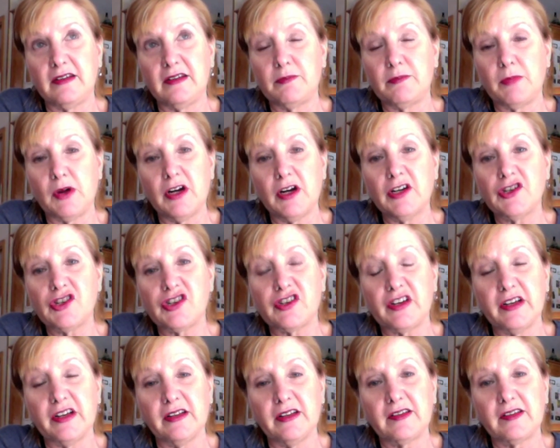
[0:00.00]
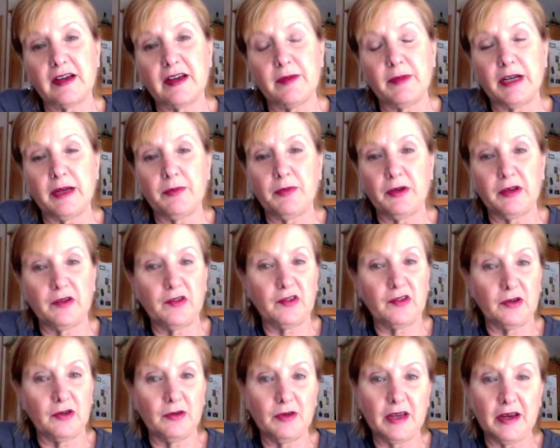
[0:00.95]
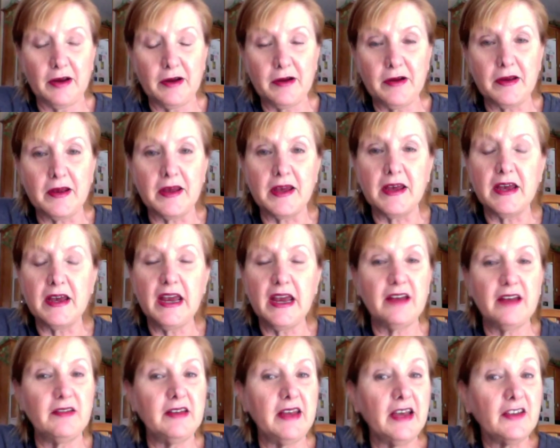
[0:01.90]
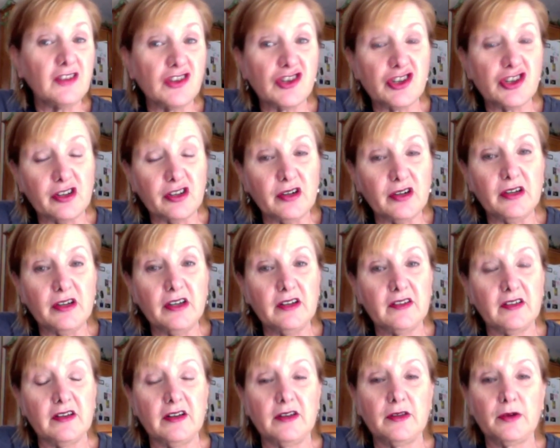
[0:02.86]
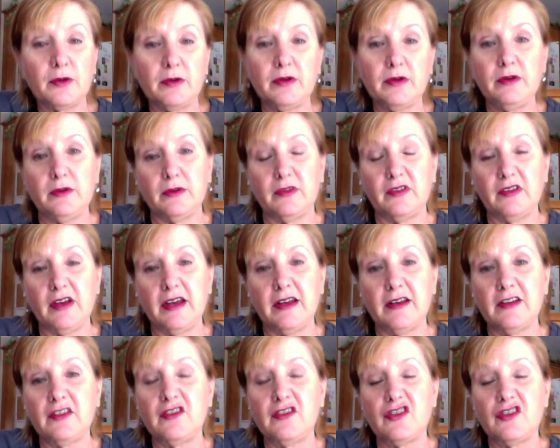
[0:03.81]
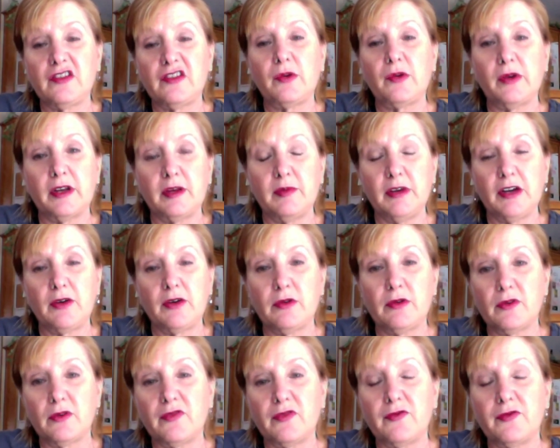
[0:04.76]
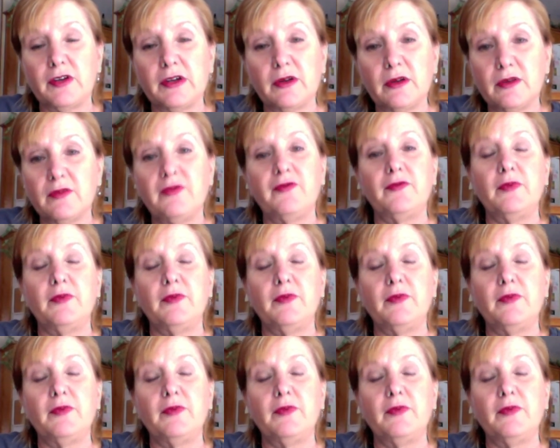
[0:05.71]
And this year, it's a trip to Disney World, and it's in March, and that's coming up really soon here.